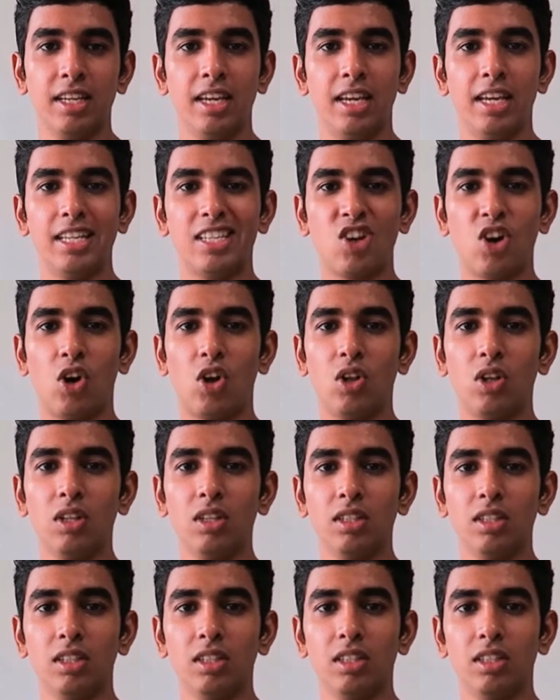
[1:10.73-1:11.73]
It's
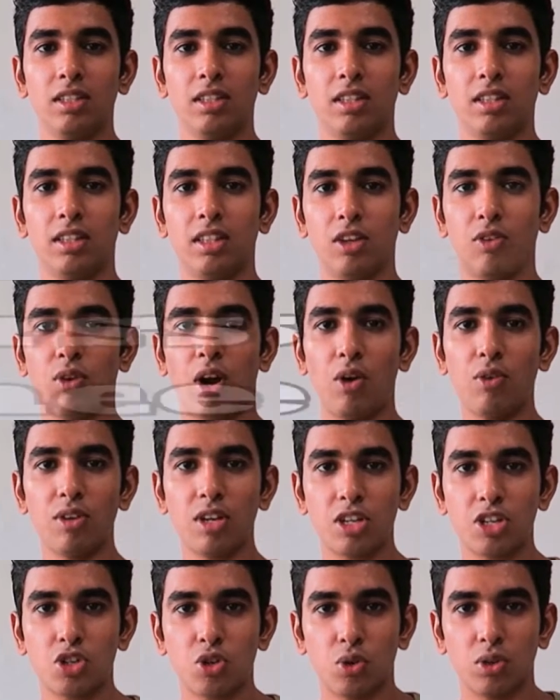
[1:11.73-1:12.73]
called the
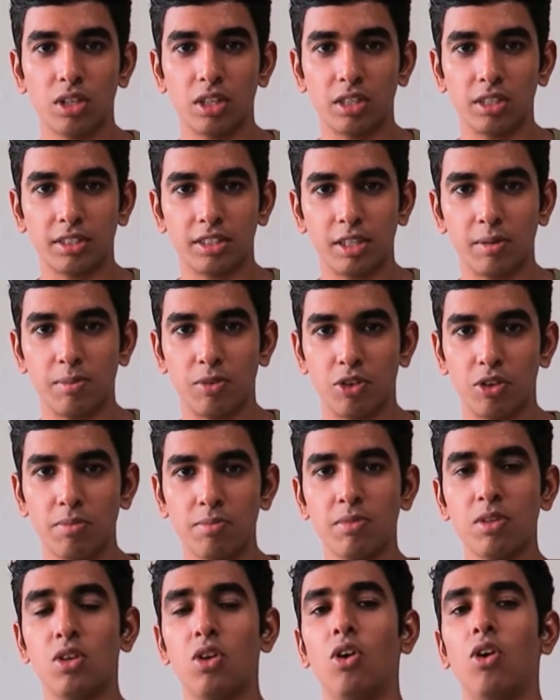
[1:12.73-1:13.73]
rounded shoulder
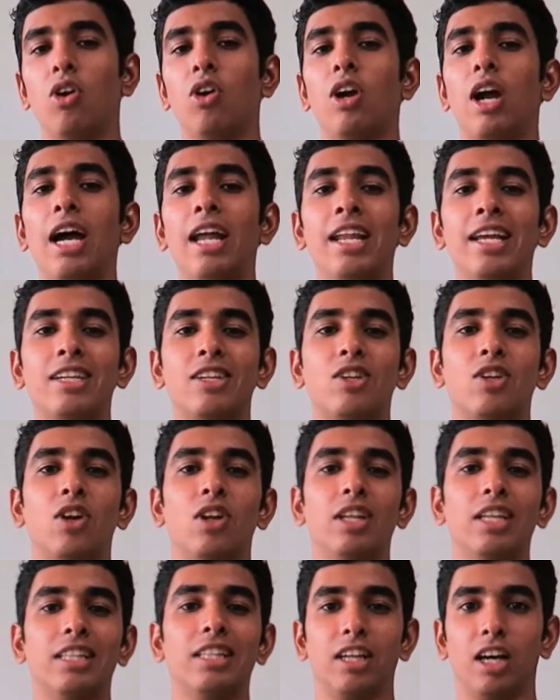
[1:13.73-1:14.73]
syndrome, or I like to
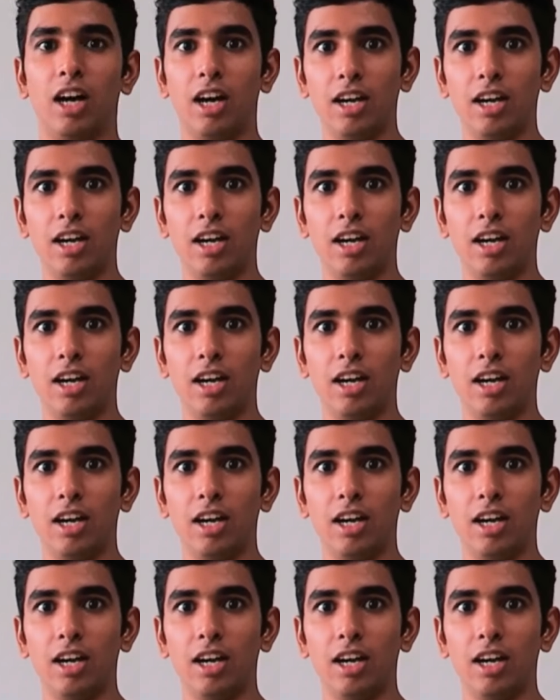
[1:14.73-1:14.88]
call it the